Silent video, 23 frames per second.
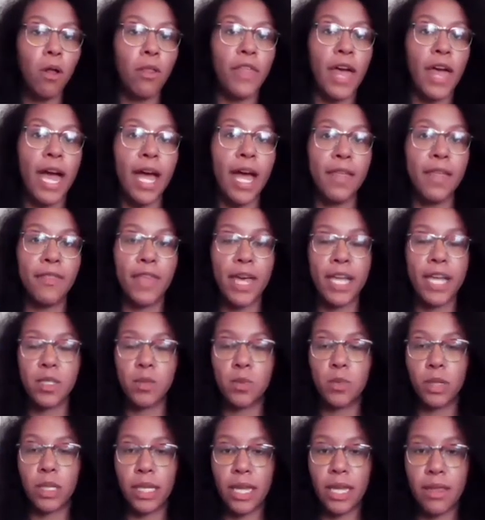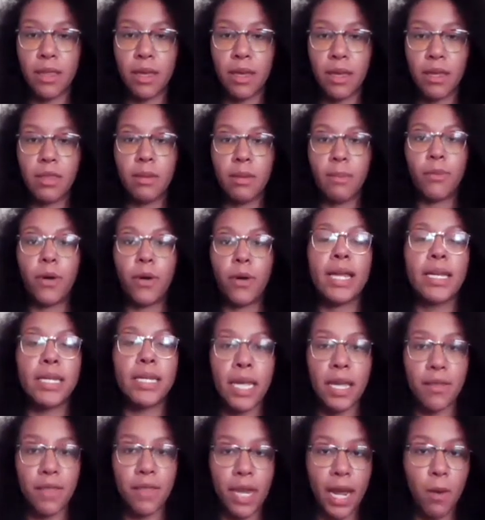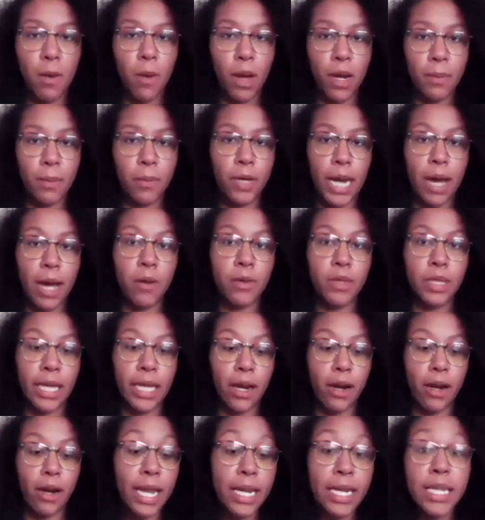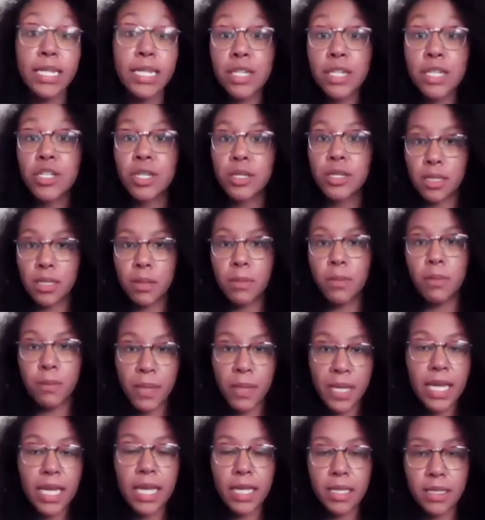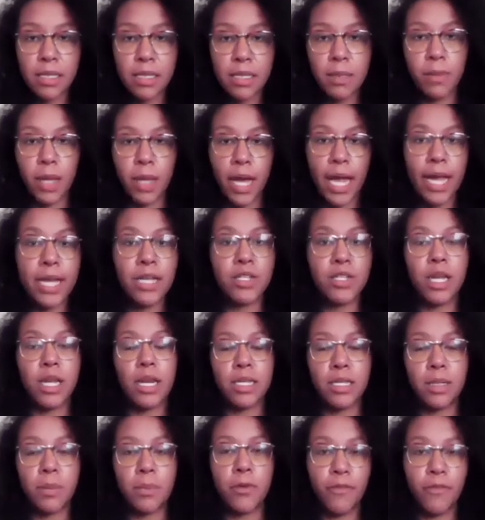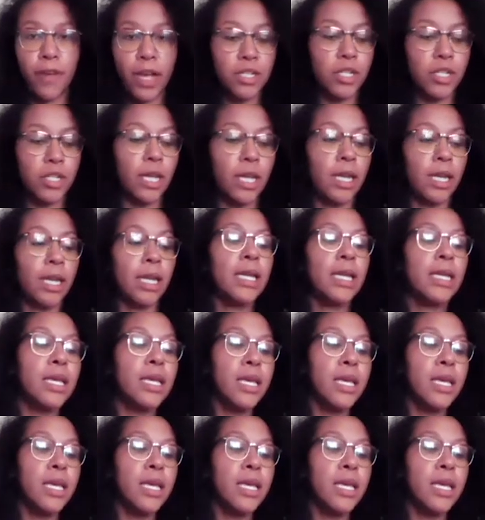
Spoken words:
That's really the branding that I want to put out there, in addition to being in supply chain as a profession.